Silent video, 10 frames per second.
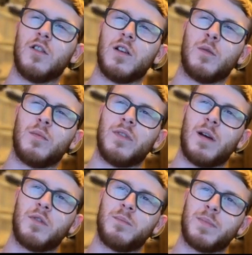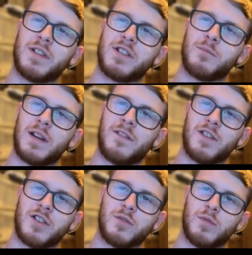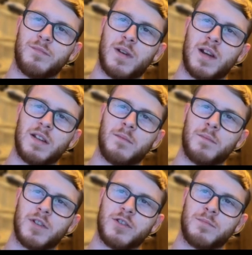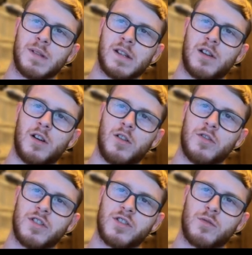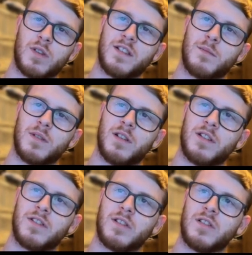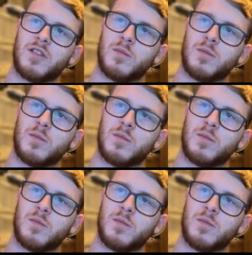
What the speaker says: Although, that wouldn't be so beneficial with my bishop being on this square, to be honest.